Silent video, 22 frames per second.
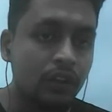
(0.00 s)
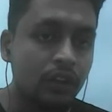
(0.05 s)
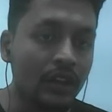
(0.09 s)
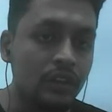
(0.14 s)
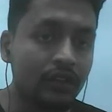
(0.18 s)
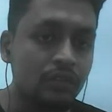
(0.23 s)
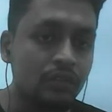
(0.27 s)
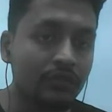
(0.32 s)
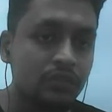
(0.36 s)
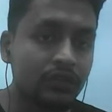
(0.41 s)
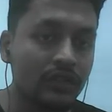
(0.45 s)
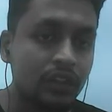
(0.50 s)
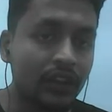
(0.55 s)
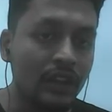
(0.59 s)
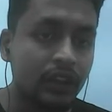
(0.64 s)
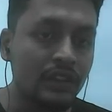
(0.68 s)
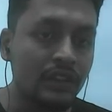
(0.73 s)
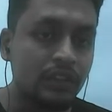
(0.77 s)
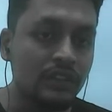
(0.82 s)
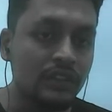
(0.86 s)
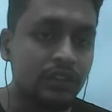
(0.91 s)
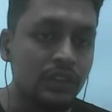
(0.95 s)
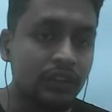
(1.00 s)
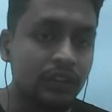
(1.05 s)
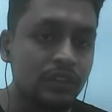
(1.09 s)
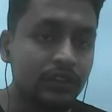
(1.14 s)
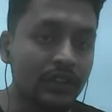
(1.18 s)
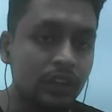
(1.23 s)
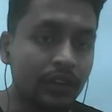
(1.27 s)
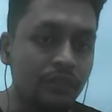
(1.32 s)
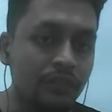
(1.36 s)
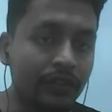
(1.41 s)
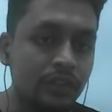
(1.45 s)
and these are the
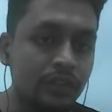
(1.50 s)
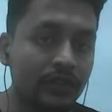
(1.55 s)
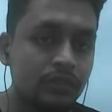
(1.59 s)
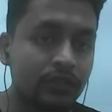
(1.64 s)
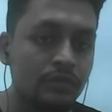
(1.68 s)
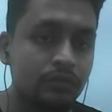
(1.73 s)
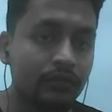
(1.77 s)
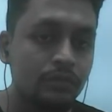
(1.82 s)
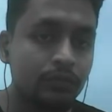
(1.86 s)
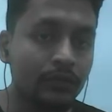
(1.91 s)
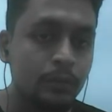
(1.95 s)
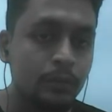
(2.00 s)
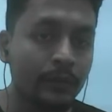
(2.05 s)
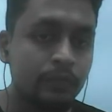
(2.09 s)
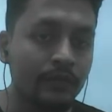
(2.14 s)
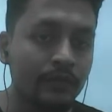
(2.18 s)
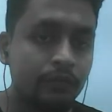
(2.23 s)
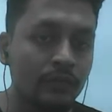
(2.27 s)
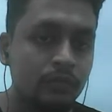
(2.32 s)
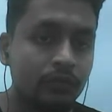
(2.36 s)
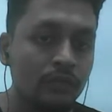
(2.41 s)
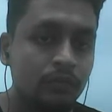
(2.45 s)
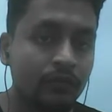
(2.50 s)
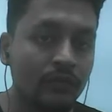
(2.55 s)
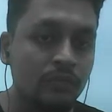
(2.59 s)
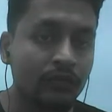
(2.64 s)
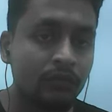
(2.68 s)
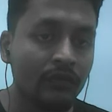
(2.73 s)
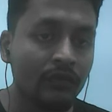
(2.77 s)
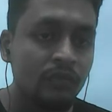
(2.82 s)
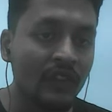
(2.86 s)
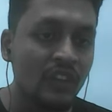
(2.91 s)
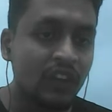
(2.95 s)
surface.
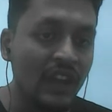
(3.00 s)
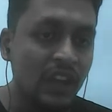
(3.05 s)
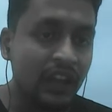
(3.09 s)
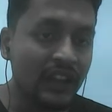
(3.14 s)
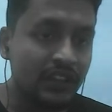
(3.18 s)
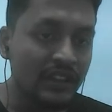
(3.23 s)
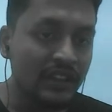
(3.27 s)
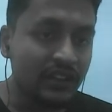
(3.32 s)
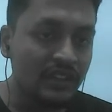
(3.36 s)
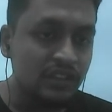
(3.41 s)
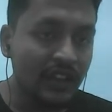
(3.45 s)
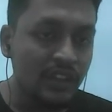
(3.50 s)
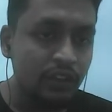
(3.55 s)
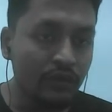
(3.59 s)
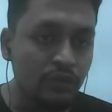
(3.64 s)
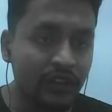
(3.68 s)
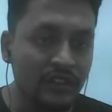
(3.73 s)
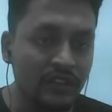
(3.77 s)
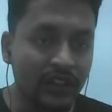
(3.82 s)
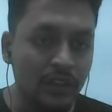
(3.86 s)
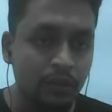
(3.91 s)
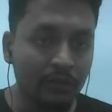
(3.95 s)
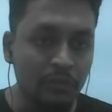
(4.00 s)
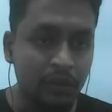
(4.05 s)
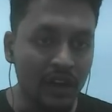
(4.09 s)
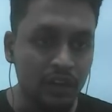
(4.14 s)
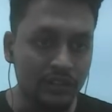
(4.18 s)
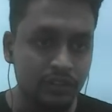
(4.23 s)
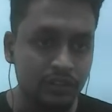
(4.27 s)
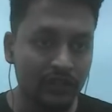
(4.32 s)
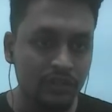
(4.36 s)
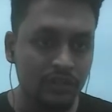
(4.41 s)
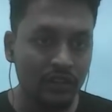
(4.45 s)
And this is the unit cell
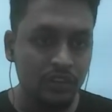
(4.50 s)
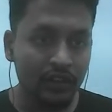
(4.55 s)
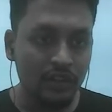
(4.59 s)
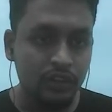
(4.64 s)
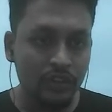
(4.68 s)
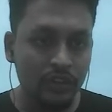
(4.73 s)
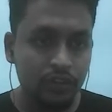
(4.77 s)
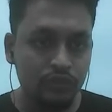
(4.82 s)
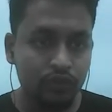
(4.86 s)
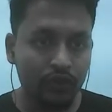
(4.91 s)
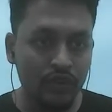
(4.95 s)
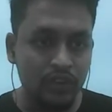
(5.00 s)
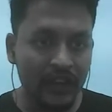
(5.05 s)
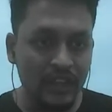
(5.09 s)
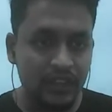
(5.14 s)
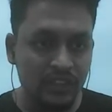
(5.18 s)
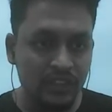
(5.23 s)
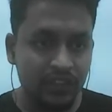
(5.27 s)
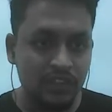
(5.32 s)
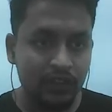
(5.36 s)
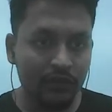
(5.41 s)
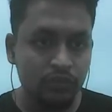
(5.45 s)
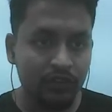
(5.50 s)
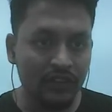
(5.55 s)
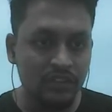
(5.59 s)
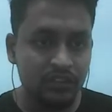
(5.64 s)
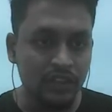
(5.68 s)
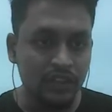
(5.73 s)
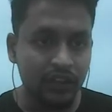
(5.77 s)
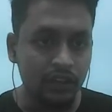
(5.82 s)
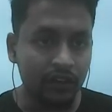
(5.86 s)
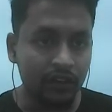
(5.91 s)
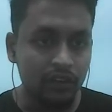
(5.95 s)
marked. So in this
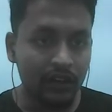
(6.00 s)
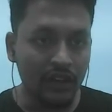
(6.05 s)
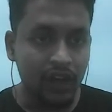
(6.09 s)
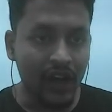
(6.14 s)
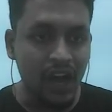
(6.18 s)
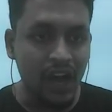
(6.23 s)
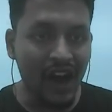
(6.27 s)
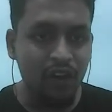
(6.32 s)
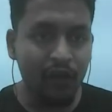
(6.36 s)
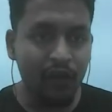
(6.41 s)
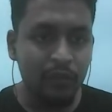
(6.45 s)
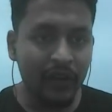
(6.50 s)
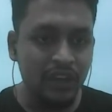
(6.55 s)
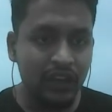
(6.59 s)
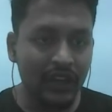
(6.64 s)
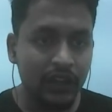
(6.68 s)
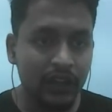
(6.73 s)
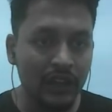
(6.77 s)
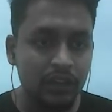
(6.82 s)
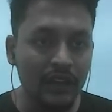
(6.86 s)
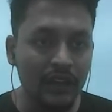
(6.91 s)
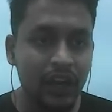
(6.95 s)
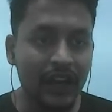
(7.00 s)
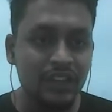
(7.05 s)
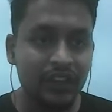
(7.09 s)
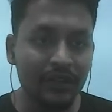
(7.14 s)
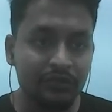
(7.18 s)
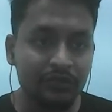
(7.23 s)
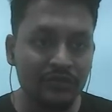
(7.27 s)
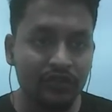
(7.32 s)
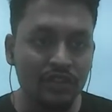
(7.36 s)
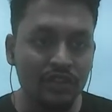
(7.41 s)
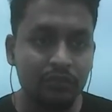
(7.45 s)
unit cell, how many
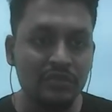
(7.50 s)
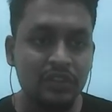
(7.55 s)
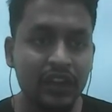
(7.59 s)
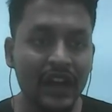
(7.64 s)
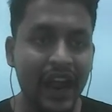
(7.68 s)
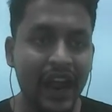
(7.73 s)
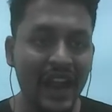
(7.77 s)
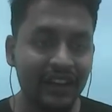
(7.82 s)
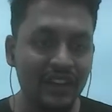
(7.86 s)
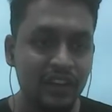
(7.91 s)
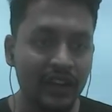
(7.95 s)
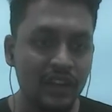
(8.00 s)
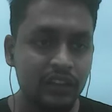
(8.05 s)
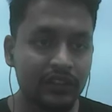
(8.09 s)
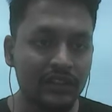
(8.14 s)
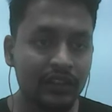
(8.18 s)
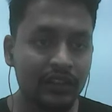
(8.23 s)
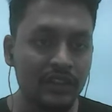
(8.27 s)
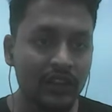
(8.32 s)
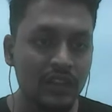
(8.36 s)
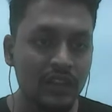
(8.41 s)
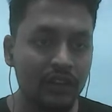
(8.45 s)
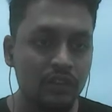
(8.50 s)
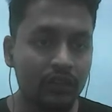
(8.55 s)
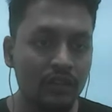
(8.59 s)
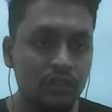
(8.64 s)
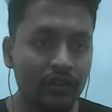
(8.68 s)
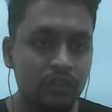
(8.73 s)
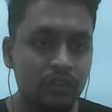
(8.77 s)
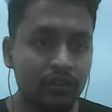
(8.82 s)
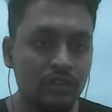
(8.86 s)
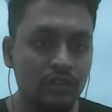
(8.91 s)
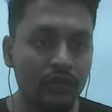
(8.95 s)
atoms of the add layers are there?
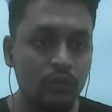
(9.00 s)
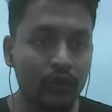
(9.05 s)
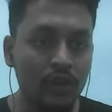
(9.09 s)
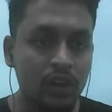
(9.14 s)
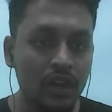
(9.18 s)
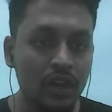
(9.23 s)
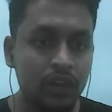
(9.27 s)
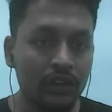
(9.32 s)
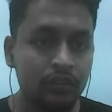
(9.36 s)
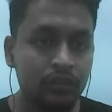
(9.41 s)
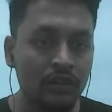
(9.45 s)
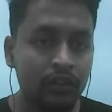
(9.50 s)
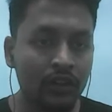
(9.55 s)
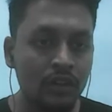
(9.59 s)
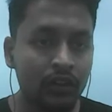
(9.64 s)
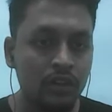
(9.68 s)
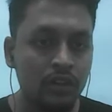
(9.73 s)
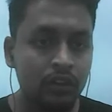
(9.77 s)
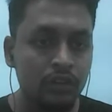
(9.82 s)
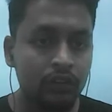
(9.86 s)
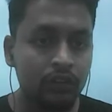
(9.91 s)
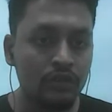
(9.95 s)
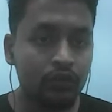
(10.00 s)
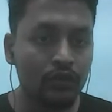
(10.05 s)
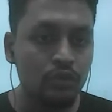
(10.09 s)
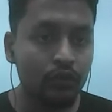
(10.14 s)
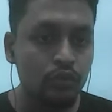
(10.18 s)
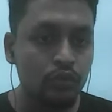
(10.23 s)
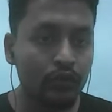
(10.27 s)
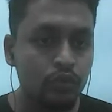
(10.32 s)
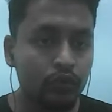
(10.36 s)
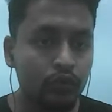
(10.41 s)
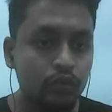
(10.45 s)
1,
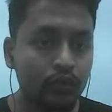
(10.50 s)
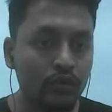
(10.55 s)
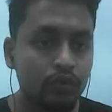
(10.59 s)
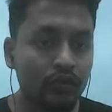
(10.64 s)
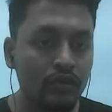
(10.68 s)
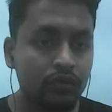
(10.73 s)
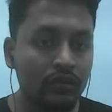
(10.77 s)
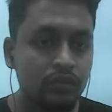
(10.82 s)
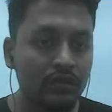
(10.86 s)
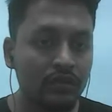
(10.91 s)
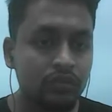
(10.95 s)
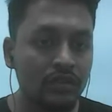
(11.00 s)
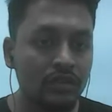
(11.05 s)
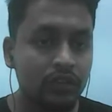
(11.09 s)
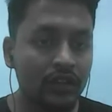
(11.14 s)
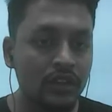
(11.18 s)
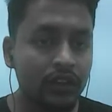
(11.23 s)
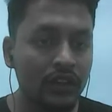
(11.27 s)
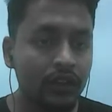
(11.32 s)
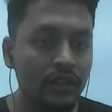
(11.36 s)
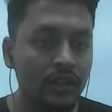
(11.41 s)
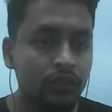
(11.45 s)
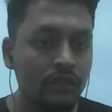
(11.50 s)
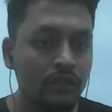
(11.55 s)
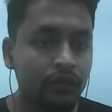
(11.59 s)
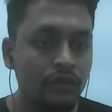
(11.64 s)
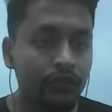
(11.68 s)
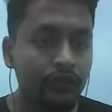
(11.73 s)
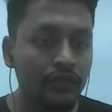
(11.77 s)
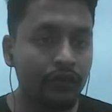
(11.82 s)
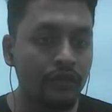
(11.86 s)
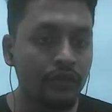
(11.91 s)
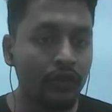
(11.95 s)
2, 3,
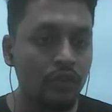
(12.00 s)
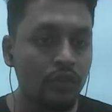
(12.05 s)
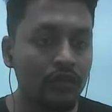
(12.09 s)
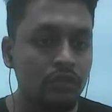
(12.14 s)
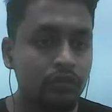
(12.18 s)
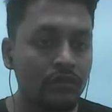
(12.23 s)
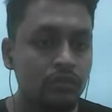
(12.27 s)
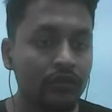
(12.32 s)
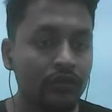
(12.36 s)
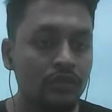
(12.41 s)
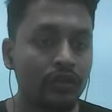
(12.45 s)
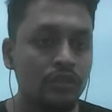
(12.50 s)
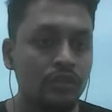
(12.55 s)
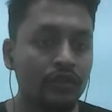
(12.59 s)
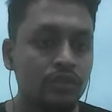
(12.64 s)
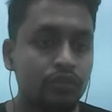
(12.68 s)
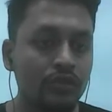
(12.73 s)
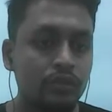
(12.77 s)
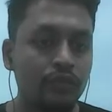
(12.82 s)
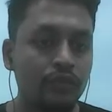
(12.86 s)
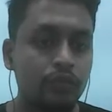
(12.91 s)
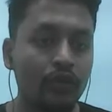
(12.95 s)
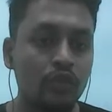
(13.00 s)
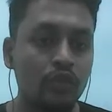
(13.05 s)
4. So